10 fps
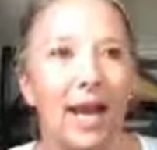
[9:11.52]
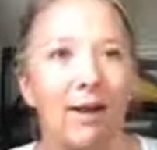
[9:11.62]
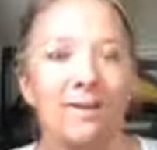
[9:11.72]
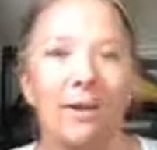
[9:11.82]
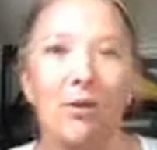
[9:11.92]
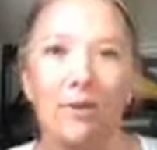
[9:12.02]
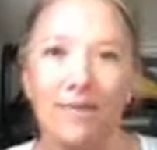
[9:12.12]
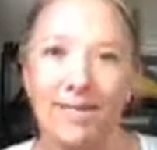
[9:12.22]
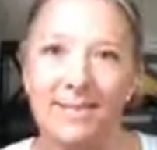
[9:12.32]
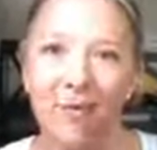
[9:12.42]
I was like holding
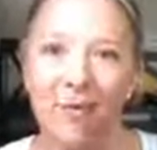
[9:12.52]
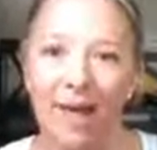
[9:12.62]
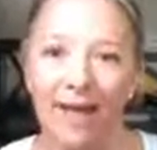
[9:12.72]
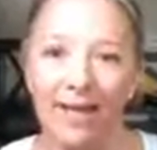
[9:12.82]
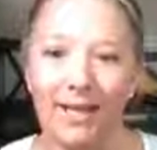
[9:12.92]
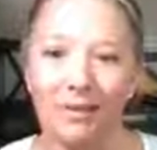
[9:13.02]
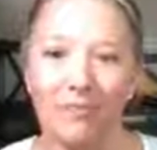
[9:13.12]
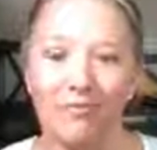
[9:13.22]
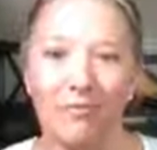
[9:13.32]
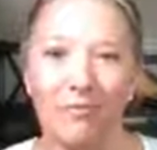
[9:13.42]
myself back a little
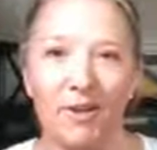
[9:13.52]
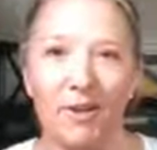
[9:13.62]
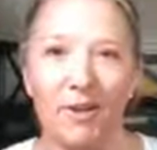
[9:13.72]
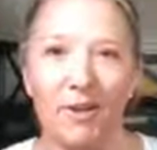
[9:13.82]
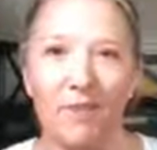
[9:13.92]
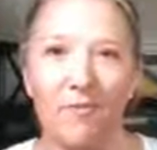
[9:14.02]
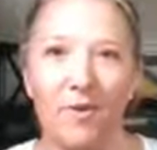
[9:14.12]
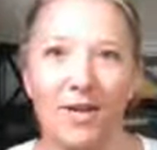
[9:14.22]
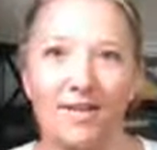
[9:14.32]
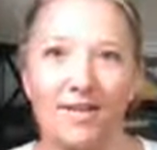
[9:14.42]
bit for fear of
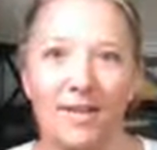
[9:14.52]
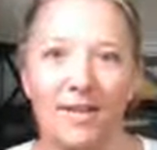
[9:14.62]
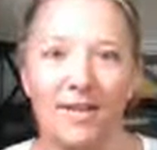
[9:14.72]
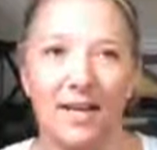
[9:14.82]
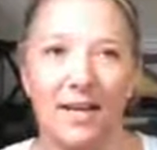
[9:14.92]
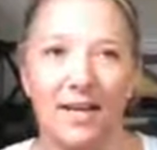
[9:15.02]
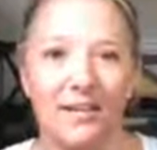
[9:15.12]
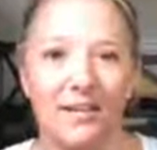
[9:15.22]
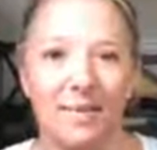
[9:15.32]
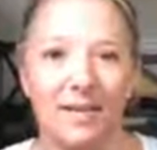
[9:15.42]
once I
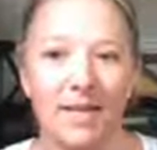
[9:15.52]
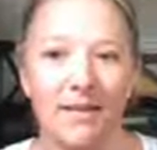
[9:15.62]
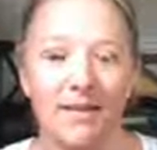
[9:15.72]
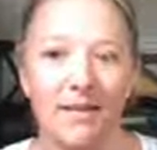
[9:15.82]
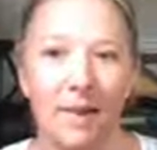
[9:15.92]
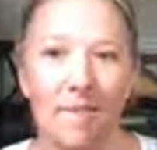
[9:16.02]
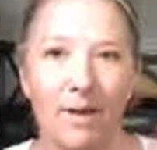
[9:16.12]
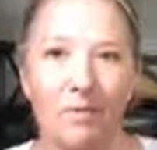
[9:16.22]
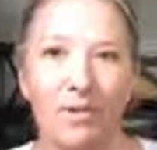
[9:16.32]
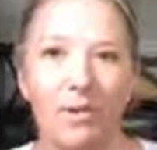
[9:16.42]
stepped into that
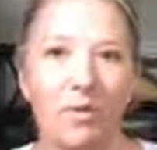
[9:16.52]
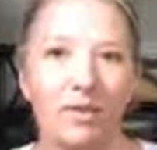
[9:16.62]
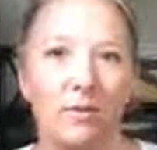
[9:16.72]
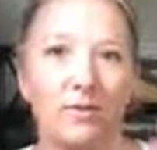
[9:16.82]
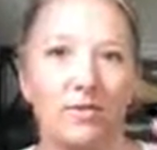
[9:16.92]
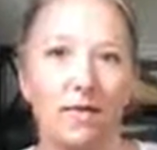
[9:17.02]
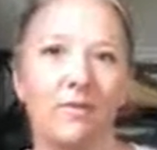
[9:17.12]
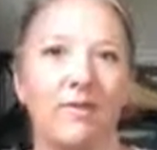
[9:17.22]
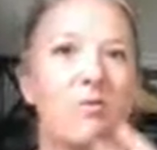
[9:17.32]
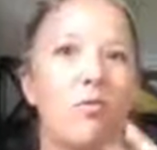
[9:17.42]
bigger picture, once I was seeing
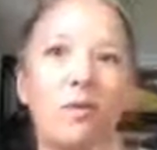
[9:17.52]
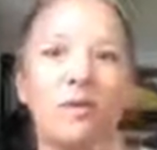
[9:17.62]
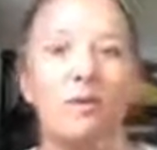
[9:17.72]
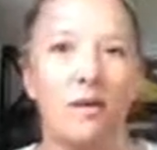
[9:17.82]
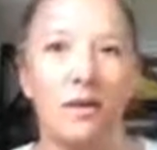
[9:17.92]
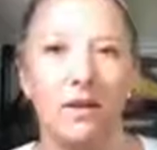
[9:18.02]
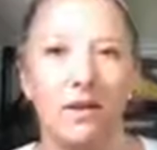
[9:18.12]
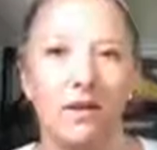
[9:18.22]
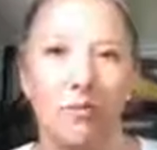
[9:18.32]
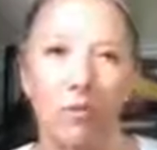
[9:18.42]
even more with the
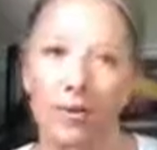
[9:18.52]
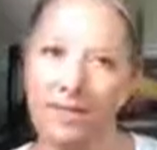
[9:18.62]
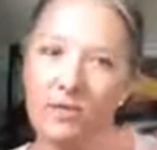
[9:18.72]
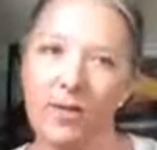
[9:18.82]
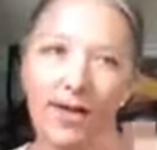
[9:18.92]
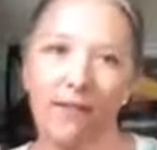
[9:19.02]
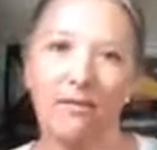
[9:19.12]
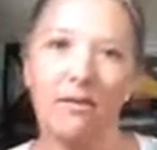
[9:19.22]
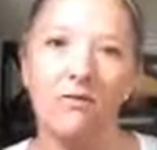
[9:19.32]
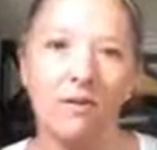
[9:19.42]
Boise
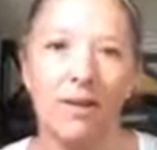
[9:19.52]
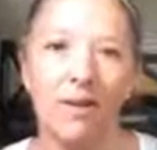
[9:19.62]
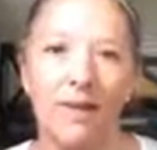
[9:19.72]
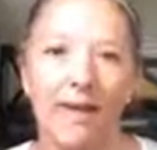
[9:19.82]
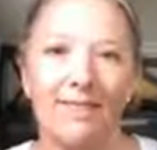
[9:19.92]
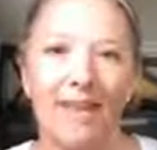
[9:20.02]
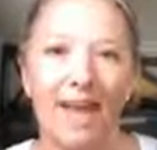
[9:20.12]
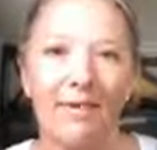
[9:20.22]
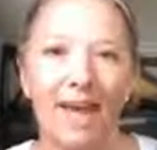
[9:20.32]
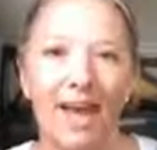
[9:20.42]
Triathlon Tribe, that
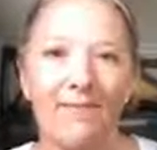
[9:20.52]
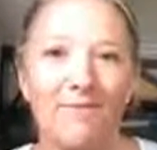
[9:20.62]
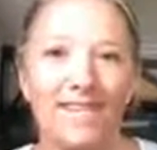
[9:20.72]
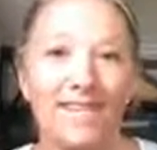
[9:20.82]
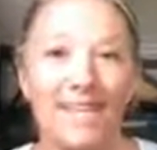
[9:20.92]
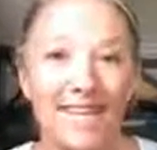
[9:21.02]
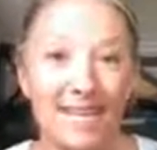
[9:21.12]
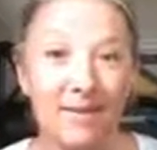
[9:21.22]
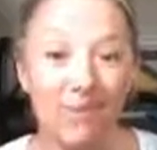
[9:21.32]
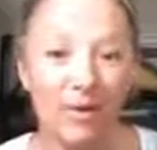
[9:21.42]
I would have to
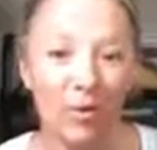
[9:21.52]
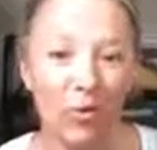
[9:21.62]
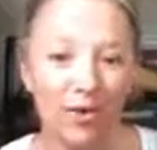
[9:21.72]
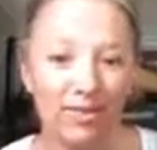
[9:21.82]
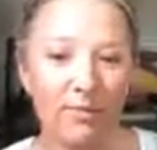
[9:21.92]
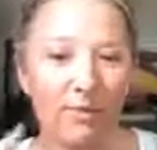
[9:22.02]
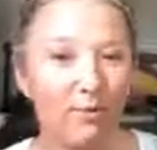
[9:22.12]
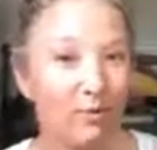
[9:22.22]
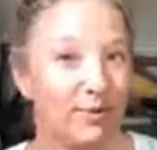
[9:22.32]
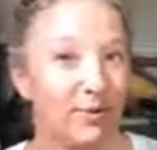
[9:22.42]
keep with the bigger
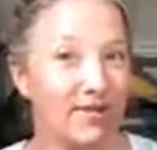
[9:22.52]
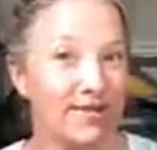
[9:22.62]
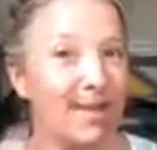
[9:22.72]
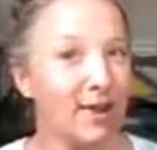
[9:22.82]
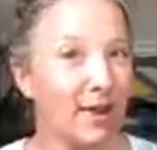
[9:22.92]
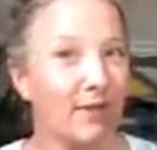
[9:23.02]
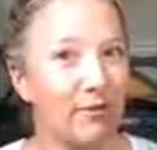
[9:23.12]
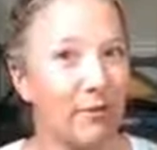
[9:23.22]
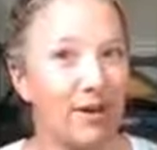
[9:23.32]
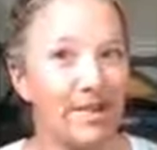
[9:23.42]
goals I was saying out loud
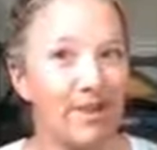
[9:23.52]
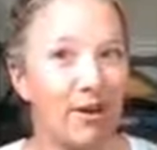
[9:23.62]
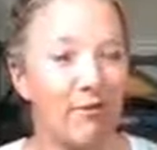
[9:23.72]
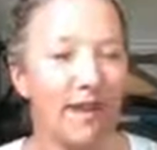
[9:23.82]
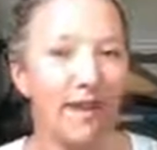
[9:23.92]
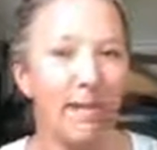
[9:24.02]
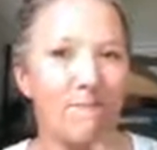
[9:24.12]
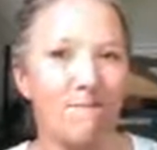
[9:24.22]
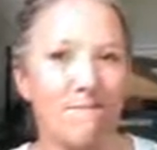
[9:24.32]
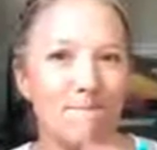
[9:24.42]
for myself in a
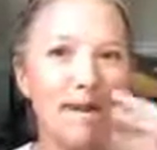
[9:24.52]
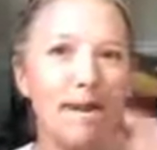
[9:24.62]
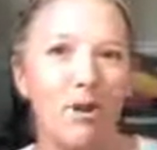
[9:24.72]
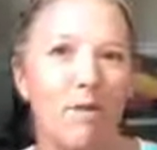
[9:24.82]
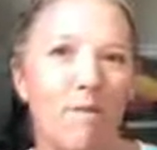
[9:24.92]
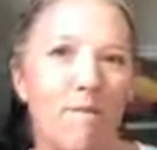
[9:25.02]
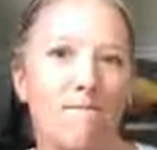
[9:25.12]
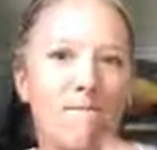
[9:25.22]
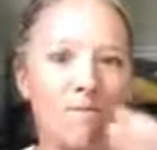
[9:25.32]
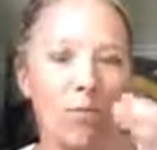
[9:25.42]
bigger,
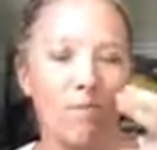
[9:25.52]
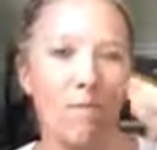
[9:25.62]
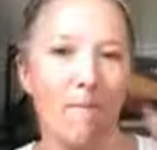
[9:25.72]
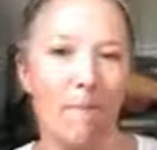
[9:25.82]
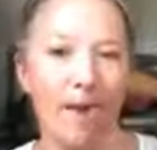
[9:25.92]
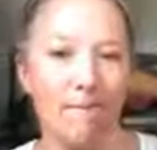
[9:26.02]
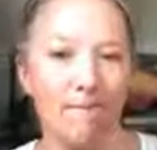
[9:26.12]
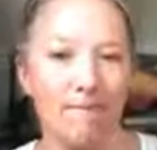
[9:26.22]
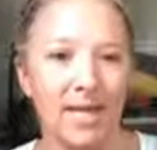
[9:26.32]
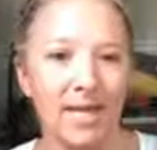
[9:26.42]

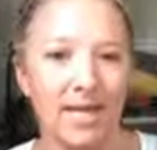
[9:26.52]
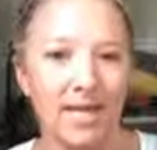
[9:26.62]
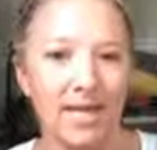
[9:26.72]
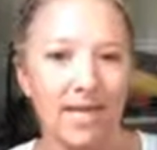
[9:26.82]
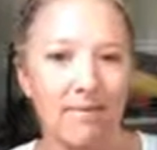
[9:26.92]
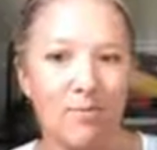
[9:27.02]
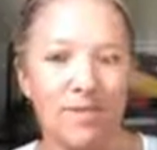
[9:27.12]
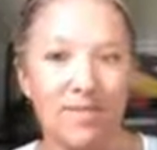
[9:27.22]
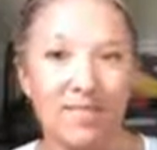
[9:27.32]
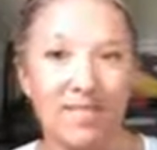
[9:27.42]
more
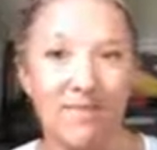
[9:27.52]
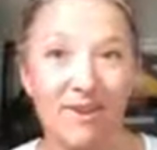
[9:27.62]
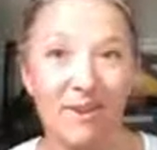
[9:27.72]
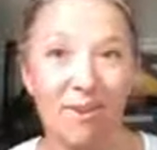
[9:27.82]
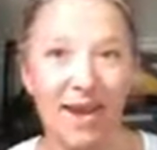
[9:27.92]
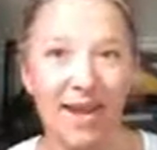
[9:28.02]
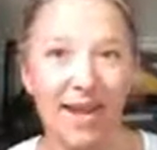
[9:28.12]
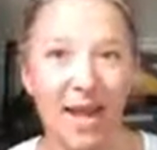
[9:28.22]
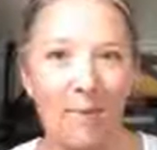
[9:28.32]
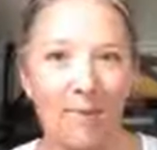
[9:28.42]
specific
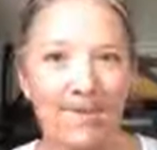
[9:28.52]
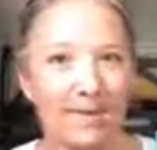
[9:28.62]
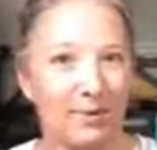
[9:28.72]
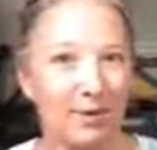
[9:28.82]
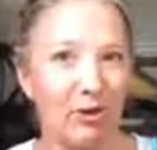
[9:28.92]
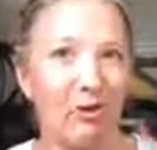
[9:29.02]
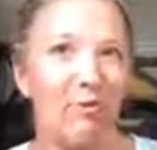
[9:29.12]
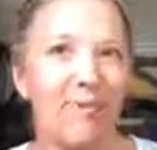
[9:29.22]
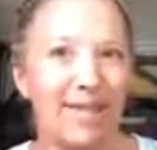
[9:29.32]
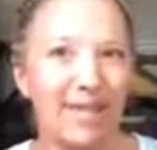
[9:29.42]
way, because they would know
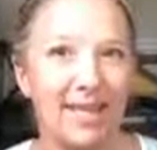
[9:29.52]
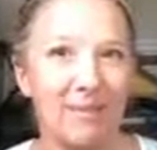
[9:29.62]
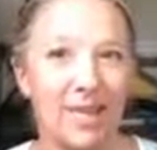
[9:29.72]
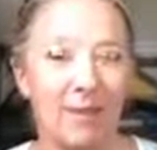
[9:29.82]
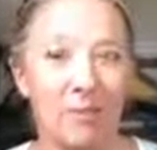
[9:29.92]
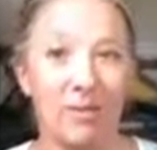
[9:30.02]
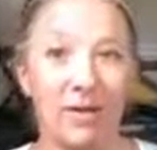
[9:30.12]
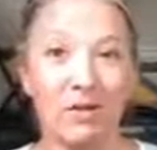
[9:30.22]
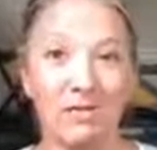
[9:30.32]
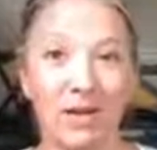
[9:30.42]
me and they keep me accountable.
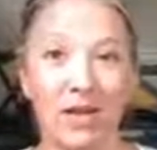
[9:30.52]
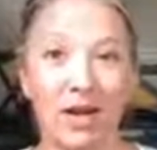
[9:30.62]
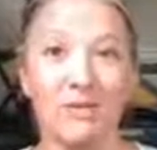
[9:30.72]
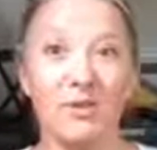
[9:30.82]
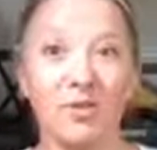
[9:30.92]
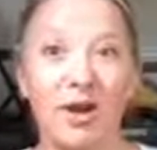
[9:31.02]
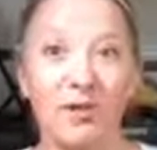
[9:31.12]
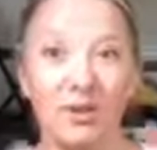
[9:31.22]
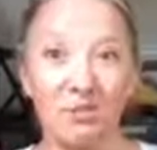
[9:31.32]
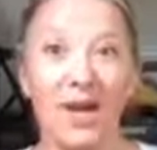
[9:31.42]
Mine was my job to do what
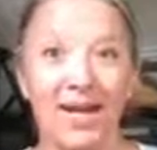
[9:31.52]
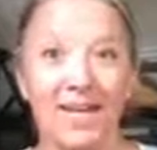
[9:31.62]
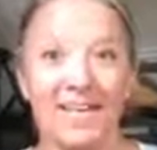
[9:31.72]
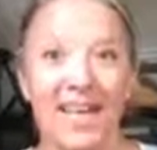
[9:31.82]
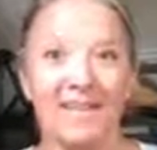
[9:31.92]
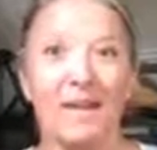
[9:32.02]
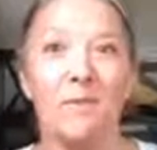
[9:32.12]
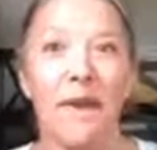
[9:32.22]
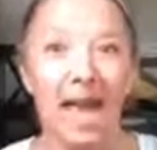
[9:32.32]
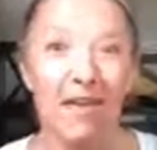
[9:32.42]
with you guys? To
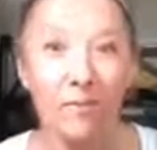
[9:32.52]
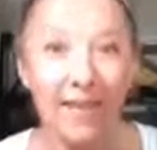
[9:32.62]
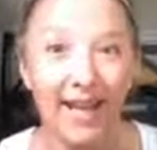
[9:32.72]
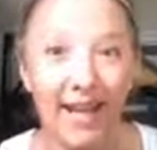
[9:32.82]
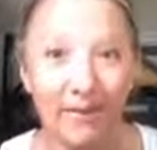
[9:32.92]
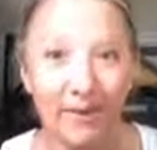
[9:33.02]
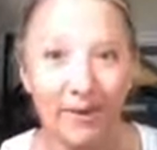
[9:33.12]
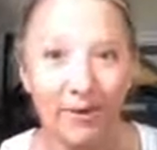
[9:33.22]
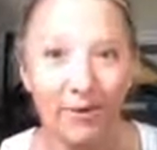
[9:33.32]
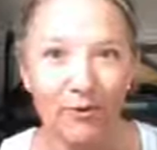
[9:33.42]
keep everybody accountable to
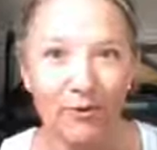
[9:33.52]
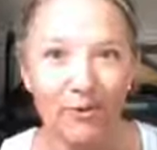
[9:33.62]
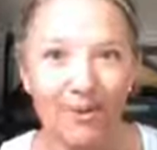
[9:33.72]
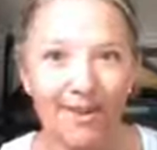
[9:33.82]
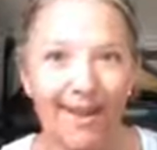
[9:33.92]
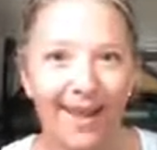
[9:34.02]
their own goals.